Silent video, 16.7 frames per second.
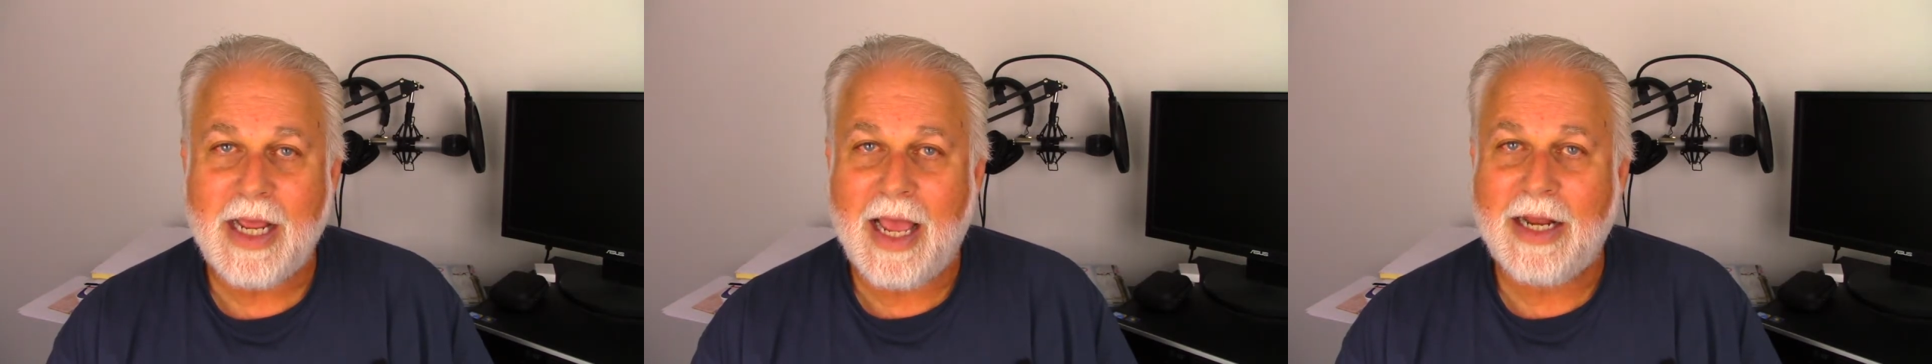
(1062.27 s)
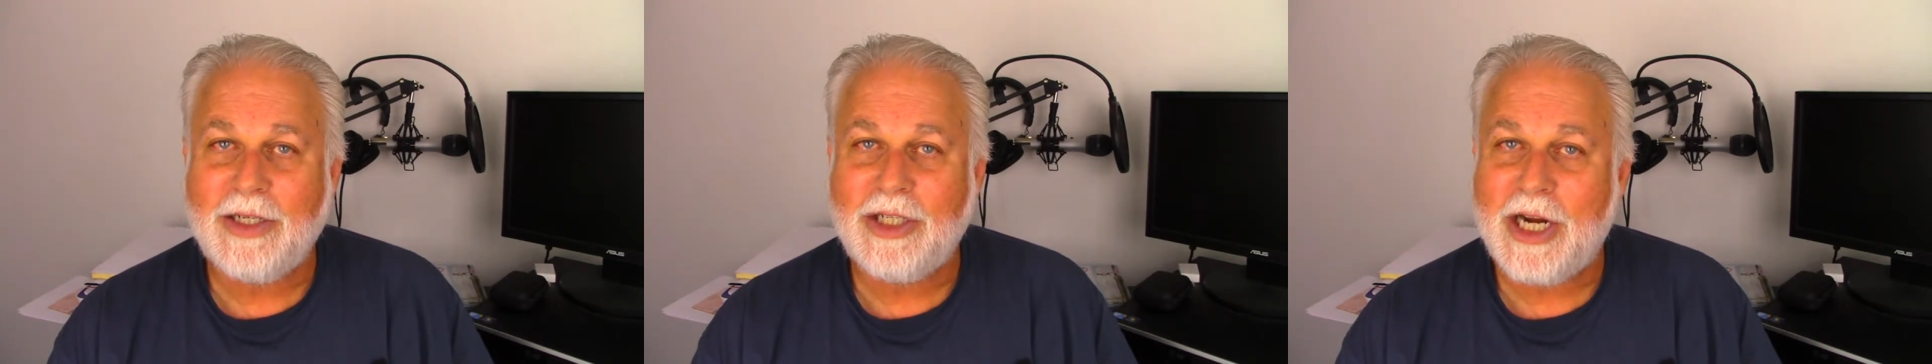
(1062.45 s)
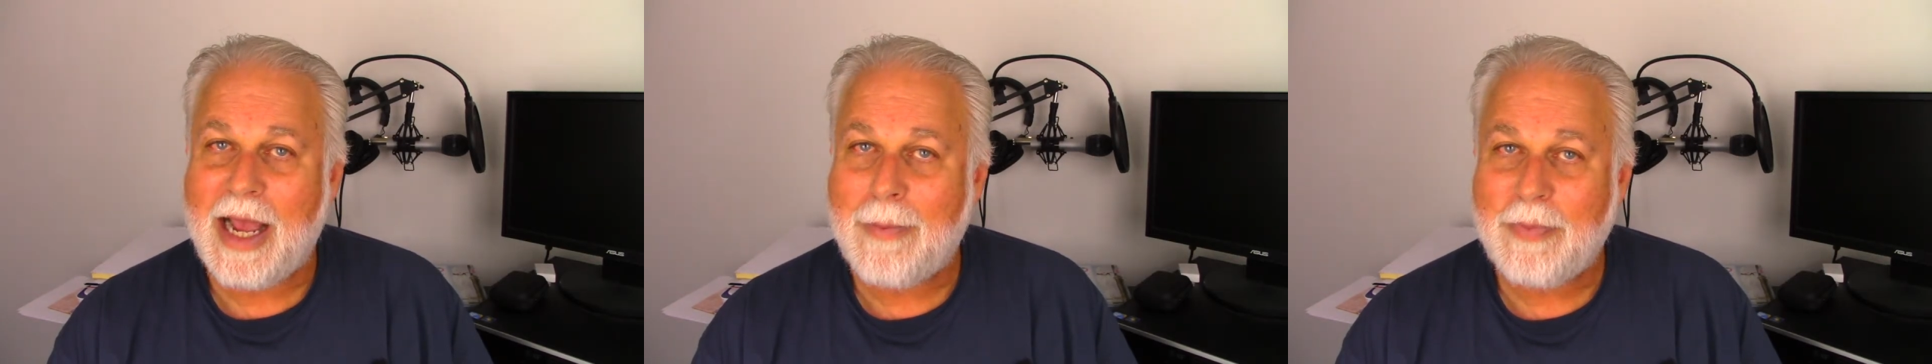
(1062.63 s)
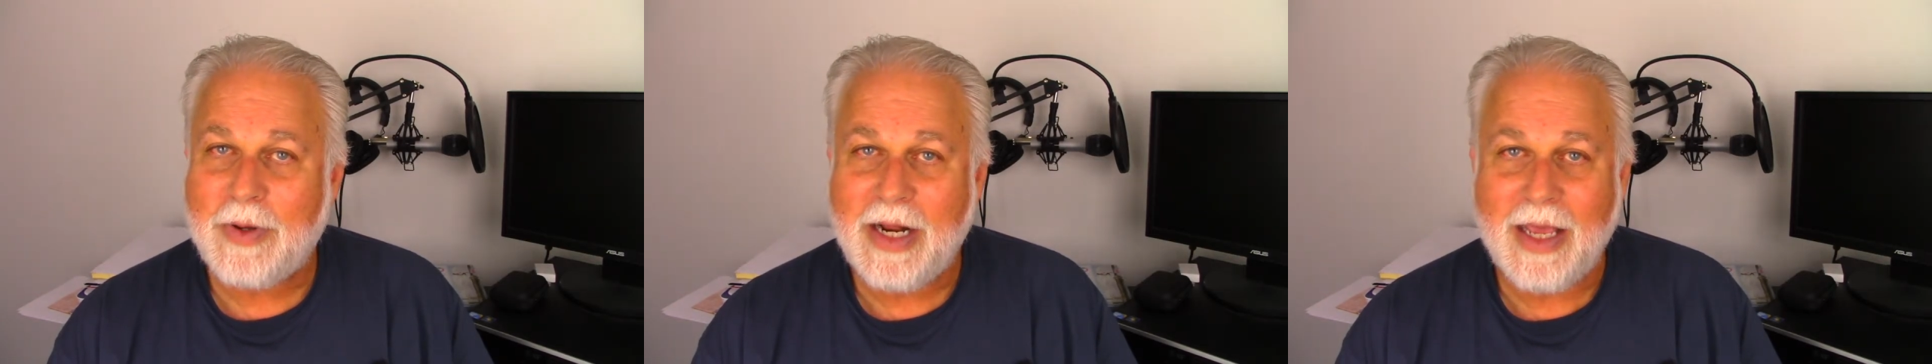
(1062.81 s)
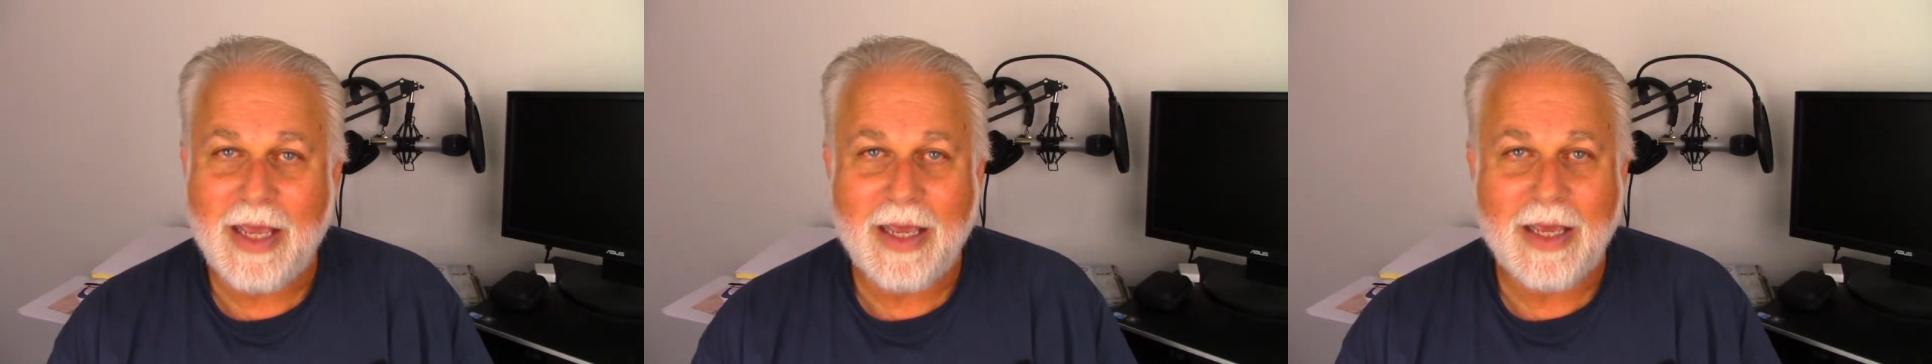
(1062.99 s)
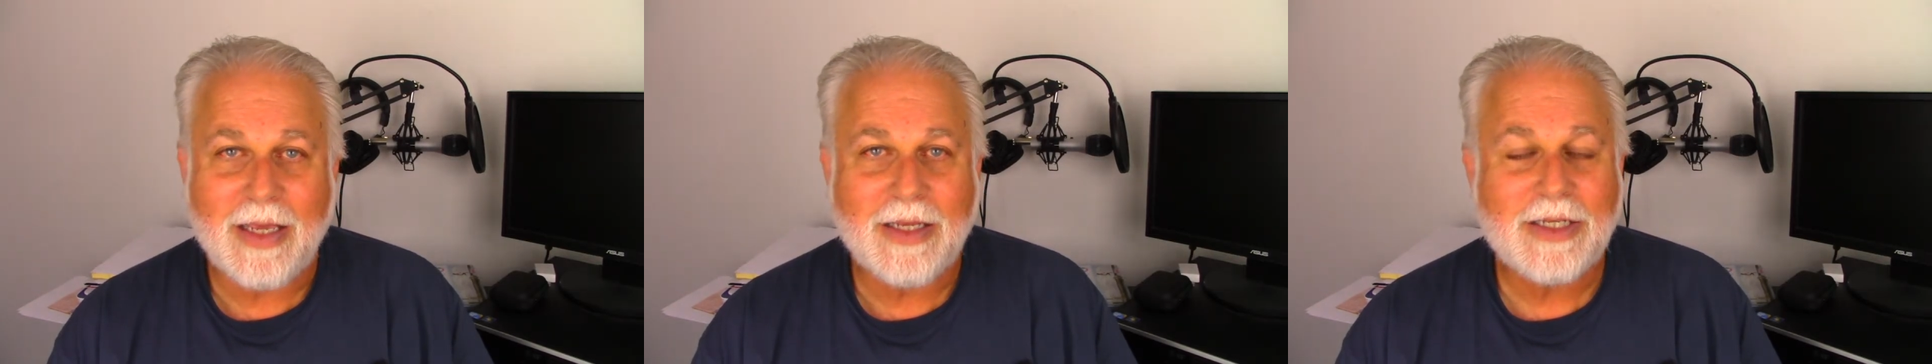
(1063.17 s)
and
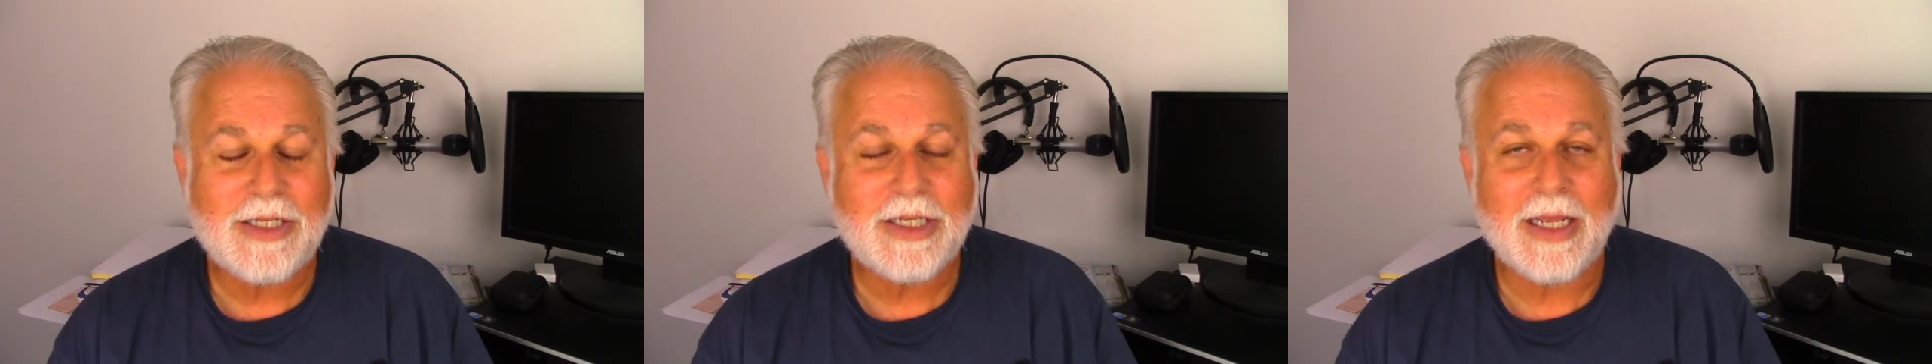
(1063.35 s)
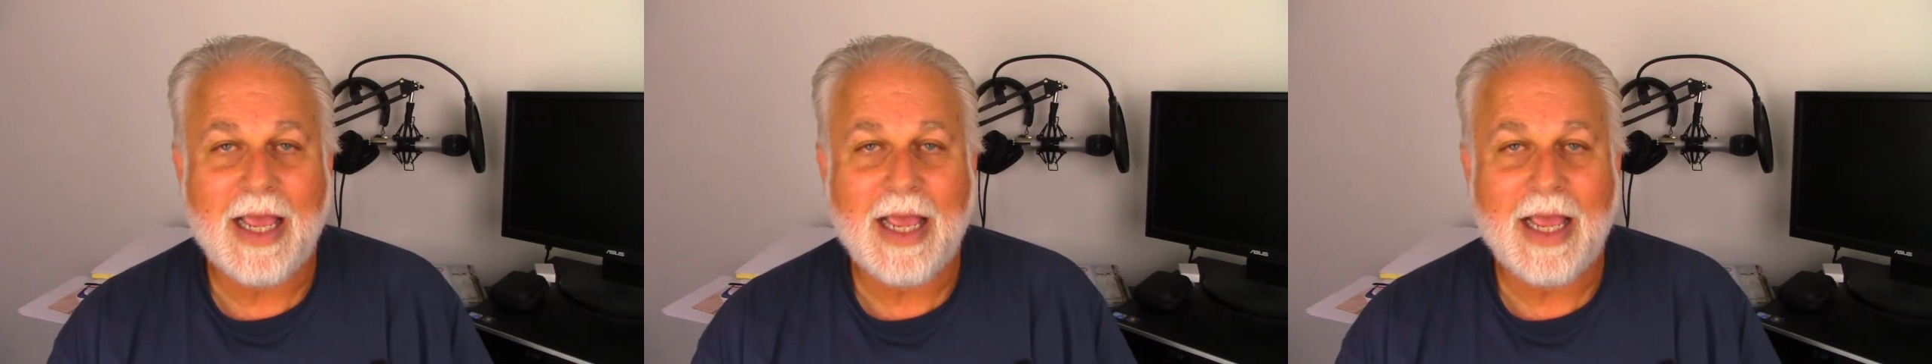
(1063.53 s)
Japanese